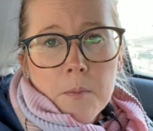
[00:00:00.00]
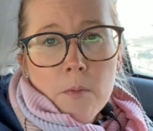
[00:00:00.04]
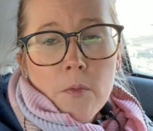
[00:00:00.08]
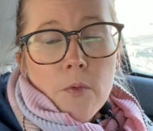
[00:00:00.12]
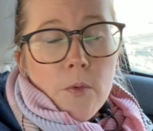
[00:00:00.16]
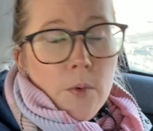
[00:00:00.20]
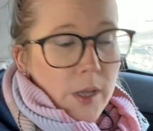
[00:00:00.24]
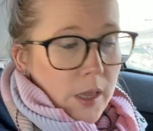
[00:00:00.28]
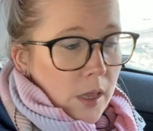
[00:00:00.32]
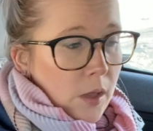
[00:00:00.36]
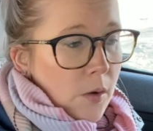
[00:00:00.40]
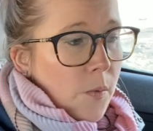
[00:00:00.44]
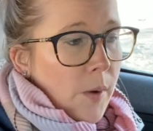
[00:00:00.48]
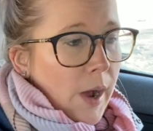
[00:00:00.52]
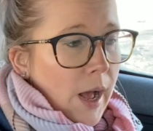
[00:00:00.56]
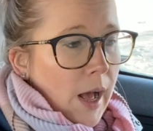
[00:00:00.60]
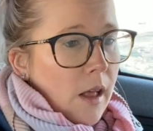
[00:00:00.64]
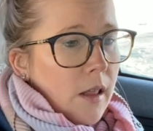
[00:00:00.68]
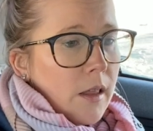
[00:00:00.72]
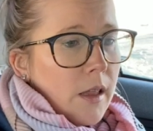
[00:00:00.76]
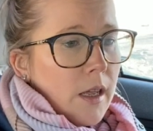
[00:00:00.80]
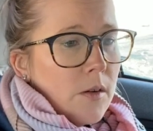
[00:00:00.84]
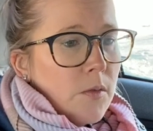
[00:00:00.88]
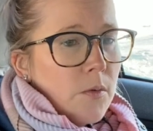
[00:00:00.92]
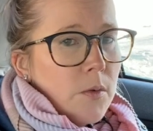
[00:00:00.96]
really
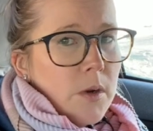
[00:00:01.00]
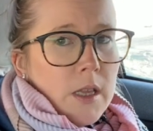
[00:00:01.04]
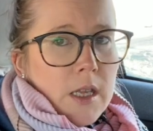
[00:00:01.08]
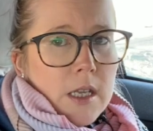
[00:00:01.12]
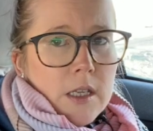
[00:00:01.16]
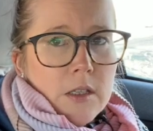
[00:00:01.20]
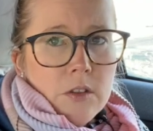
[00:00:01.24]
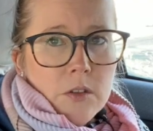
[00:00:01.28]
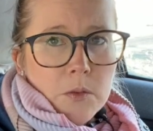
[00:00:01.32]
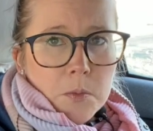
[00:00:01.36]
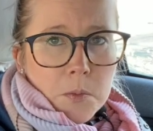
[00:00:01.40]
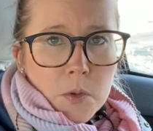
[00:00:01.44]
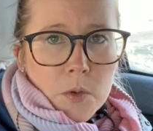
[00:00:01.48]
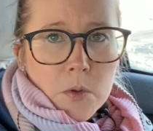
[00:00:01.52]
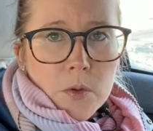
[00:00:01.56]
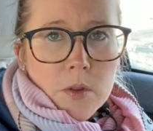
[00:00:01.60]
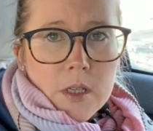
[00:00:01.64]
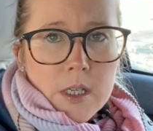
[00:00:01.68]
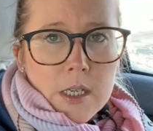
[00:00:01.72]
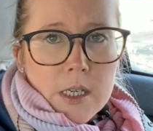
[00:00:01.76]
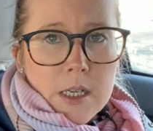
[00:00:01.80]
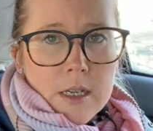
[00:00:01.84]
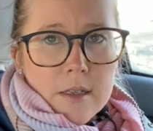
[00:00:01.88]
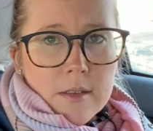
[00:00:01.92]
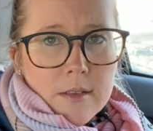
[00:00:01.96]
well and really
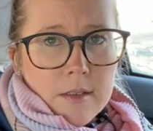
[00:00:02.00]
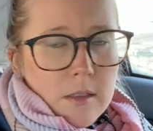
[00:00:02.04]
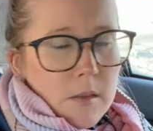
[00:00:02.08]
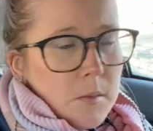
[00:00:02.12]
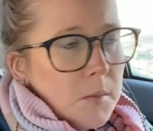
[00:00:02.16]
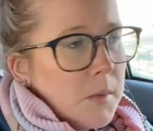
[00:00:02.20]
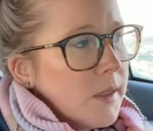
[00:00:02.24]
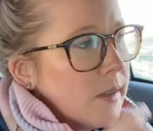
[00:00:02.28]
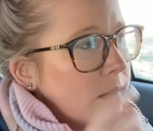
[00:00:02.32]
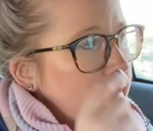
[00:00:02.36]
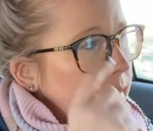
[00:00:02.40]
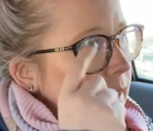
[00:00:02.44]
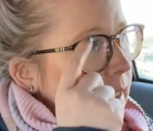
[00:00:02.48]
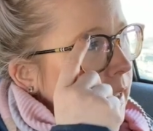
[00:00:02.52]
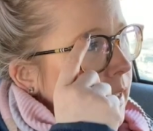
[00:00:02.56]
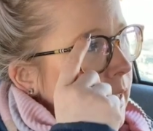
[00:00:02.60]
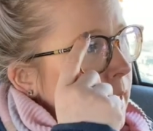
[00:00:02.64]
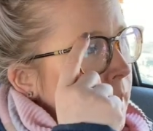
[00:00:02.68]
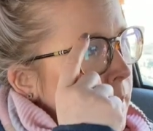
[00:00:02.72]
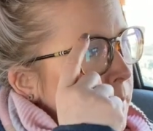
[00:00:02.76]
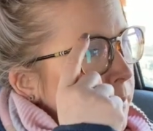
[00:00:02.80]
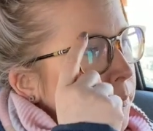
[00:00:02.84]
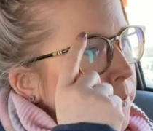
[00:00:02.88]
smoothly and seamlessly.